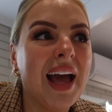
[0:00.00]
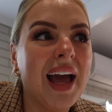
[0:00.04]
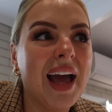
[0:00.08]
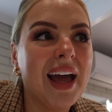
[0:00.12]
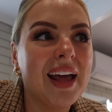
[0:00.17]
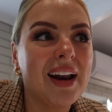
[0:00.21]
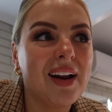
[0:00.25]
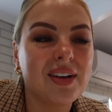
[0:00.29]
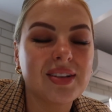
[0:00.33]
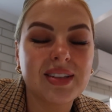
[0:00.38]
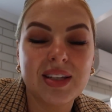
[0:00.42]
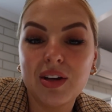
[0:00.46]

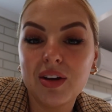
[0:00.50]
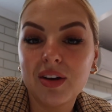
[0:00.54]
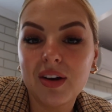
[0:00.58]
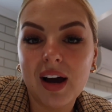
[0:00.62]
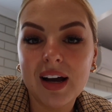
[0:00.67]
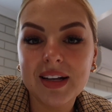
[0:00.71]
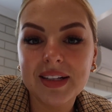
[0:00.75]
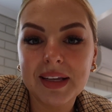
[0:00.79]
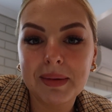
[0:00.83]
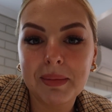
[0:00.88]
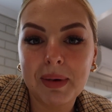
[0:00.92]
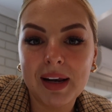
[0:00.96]
and I'll see you
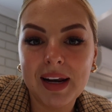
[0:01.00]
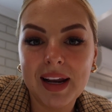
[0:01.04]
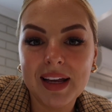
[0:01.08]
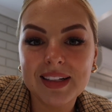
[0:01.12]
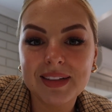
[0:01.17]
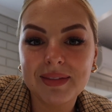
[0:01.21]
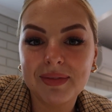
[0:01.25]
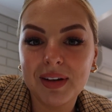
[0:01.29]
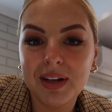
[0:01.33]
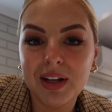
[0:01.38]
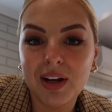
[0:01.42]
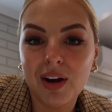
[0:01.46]
guys in my
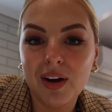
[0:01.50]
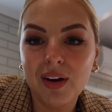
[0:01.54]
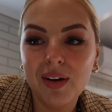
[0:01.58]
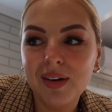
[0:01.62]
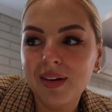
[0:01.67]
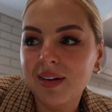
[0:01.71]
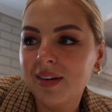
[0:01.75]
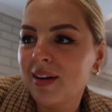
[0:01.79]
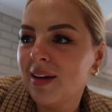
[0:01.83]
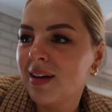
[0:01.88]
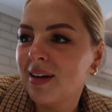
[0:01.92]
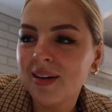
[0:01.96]
next video